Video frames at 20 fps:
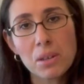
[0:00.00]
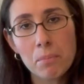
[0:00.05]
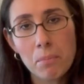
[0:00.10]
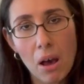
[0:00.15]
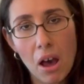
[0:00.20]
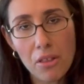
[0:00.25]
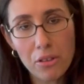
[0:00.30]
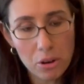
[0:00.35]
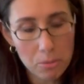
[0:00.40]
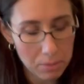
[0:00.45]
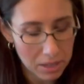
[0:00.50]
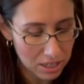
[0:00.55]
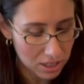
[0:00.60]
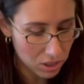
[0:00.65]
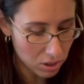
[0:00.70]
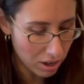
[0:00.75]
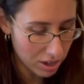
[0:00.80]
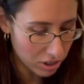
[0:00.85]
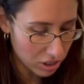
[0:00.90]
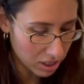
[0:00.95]
bother me,
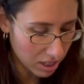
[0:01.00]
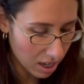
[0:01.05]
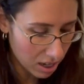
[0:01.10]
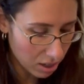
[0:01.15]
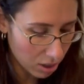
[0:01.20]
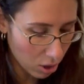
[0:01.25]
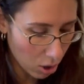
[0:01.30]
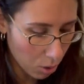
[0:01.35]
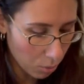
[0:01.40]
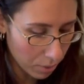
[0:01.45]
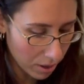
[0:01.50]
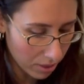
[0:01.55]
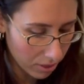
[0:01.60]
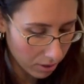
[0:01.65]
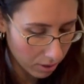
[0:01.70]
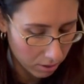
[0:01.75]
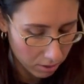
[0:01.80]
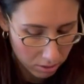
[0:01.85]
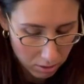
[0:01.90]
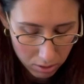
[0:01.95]
so I just kind of go with
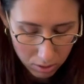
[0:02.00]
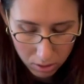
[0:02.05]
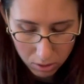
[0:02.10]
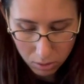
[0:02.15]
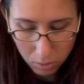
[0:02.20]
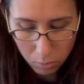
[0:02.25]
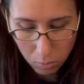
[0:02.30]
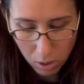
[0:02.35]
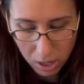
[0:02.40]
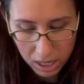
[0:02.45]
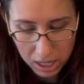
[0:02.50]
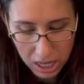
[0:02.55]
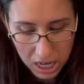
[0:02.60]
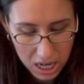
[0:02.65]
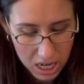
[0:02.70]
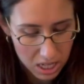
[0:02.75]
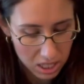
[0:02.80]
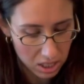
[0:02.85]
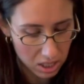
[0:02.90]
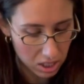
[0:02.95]
what it
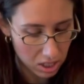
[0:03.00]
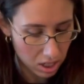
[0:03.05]
is.